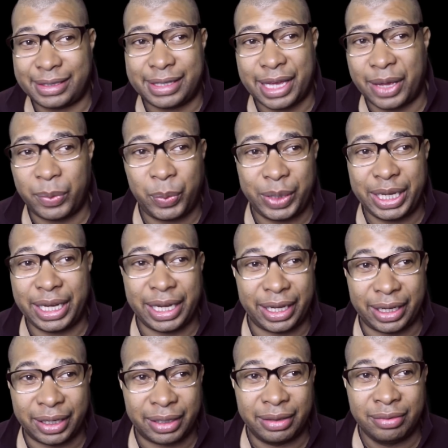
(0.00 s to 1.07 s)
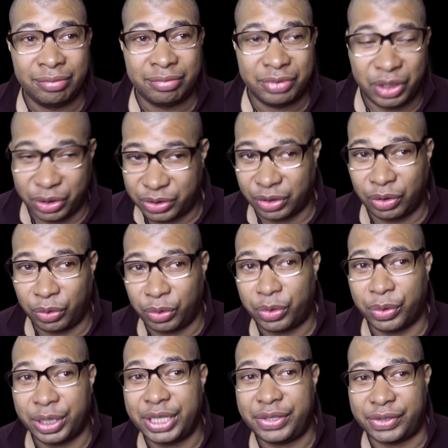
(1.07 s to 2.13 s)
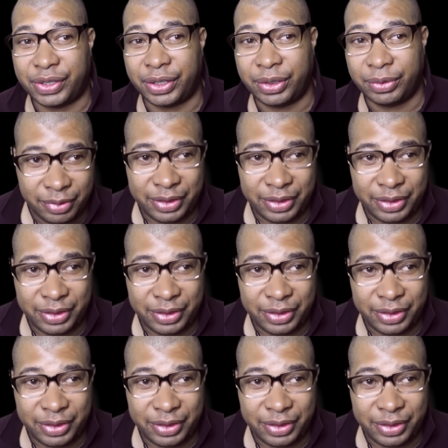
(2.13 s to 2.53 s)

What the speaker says: it's that wig. Looks a little greasy.